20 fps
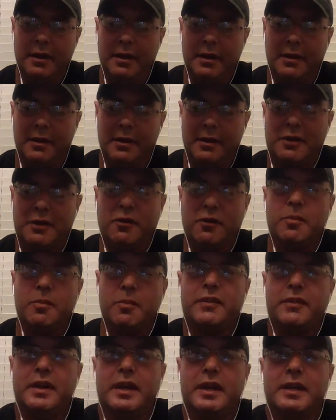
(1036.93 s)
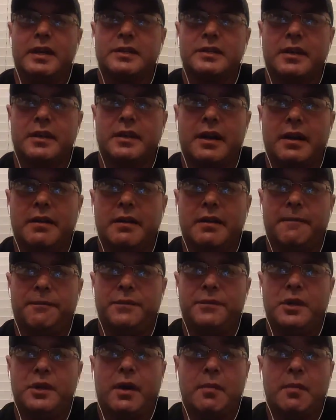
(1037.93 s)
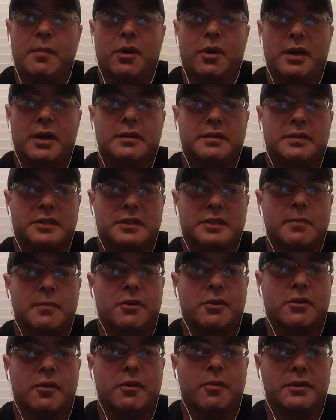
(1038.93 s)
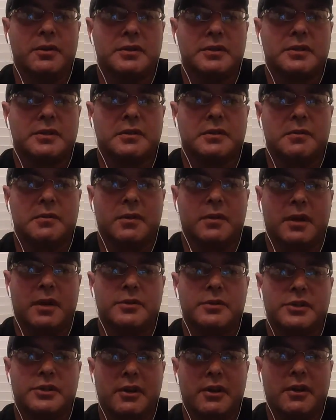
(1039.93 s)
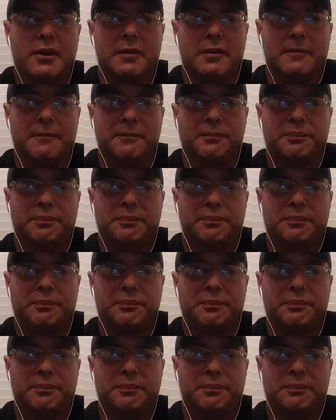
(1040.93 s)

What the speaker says: the colubrid thing is like, I bred some colubrids when I was younger.